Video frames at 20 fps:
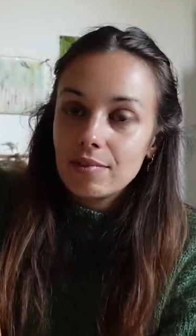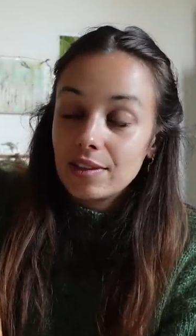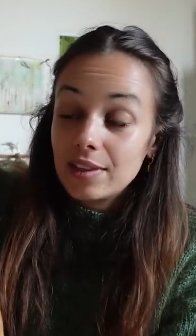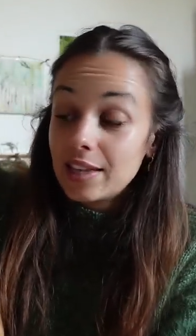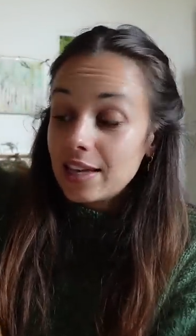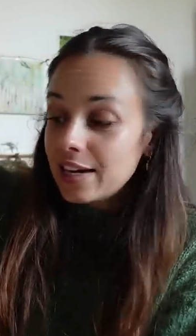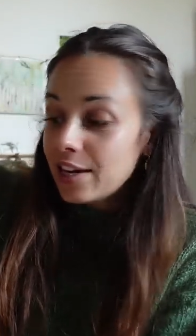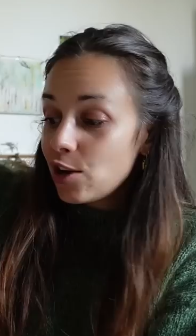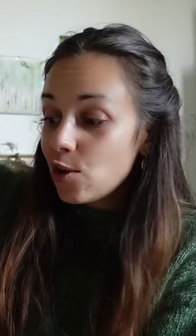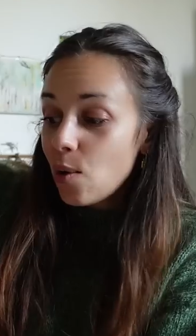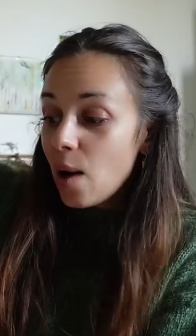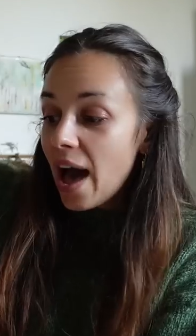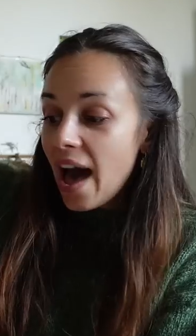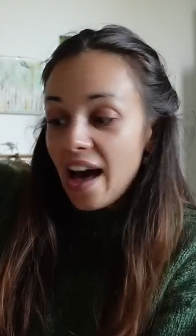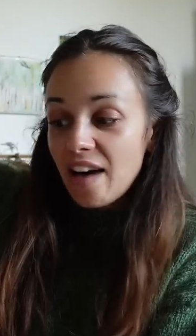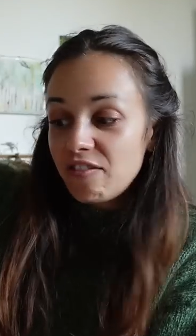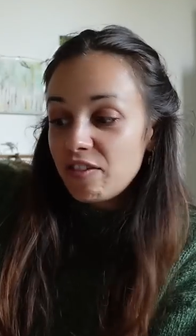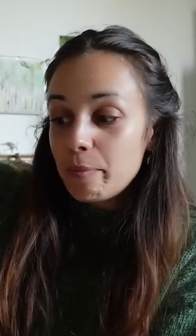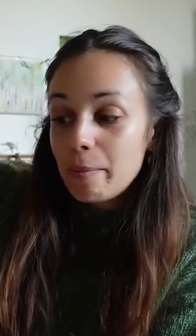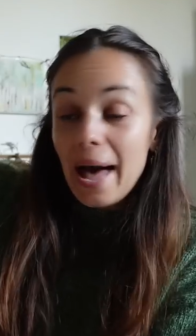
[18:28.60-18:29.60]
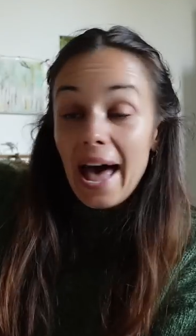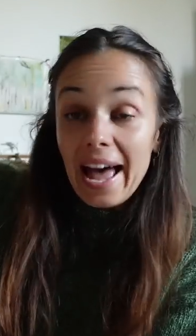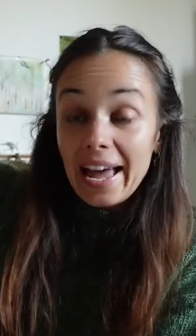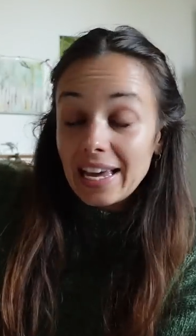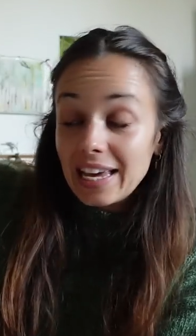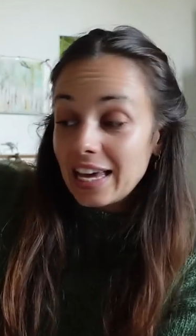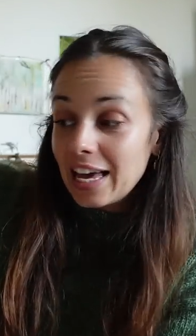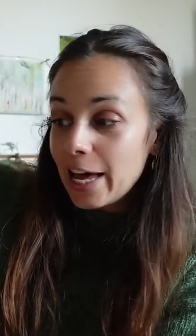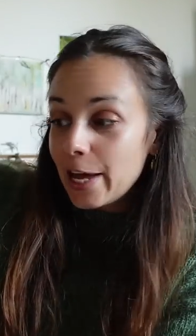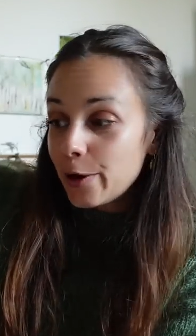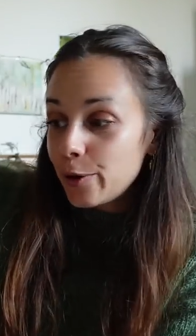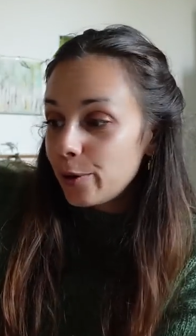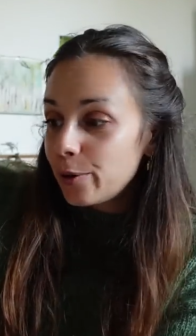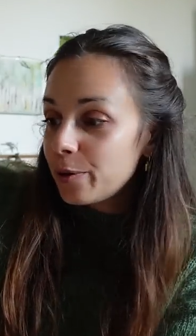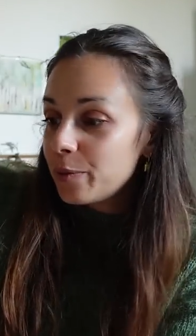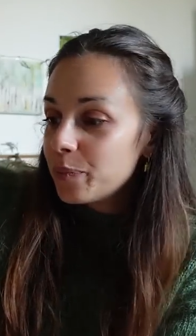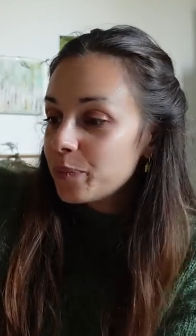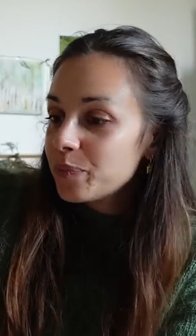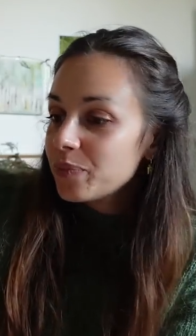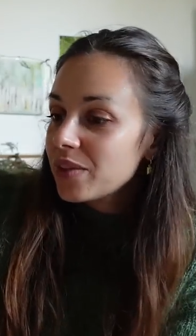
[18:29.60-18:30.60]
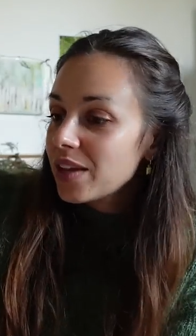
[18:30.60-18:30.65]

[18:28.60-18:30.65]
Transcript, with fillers: that you have a bag at all